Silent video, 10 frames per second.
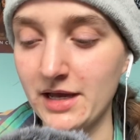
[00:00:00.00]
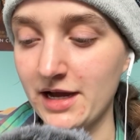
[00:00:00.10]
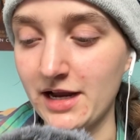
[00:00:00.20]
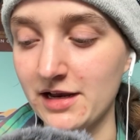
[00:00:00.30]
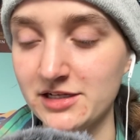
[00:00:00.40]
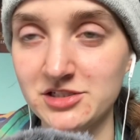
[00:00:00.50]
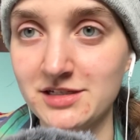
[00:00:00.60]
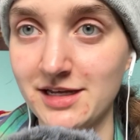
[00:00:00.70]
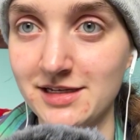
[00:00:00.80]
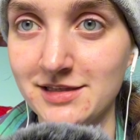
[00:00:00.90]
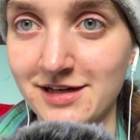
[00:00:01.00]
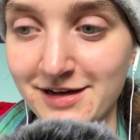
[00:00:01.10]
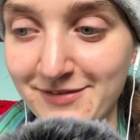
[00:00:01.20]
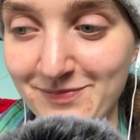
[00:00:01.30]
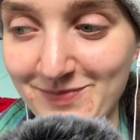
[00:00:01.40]
and I just hated that.
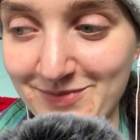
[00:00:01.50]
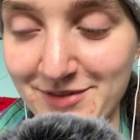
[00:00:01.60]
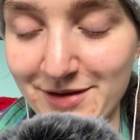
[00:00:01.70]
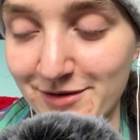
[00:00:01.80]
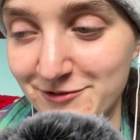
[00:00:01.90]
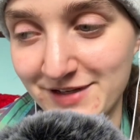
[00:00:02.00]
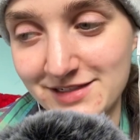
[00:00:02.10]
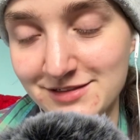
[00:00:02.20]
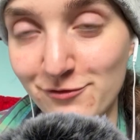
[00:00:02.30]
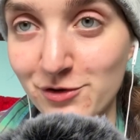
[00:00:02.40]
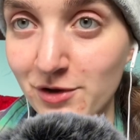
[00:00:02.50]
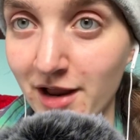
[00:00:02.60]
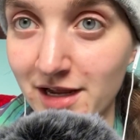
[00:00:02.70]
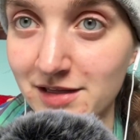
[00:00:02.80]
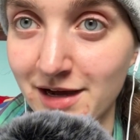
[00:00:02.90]
No offense if you
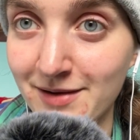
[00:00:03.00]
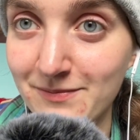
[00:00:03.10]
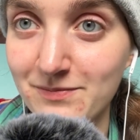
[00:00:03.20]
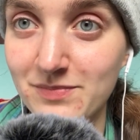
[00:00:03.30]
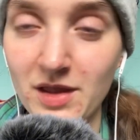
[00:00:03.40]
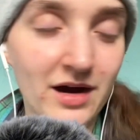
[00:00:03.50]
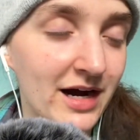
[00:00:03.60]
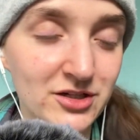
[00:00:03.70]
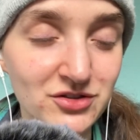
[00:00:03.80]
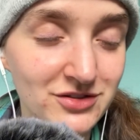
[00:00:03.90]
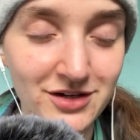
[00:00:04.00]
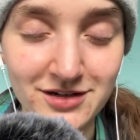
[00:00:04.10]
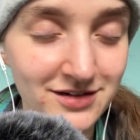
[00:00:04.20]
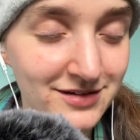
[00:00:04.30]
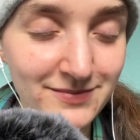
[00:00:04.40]
like that, I just
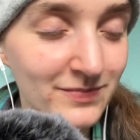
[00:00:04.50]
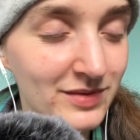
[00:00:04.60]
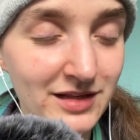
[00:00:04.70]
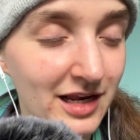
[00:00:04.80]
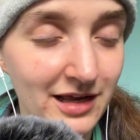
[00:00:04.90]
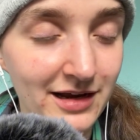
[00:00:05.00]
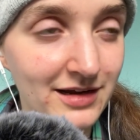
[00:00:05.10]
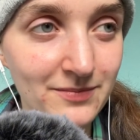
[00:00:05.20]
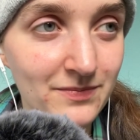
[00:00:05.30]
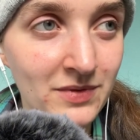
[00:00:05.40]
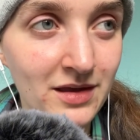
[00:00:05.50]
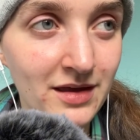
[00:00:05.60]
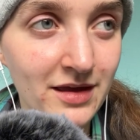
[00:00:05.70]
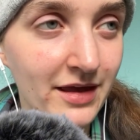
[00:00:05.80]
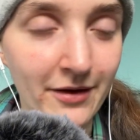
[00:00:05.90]
don't like
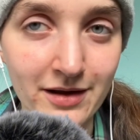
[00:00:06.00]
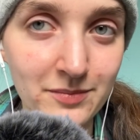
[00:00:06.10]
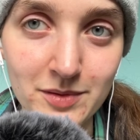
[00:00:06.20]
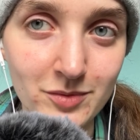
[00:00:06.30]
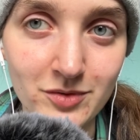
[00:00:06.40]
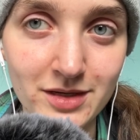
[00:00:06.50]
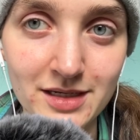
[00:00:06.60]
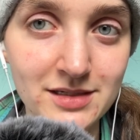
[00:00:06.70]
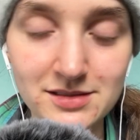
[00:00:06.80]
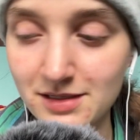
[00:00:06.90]
hearing people eat.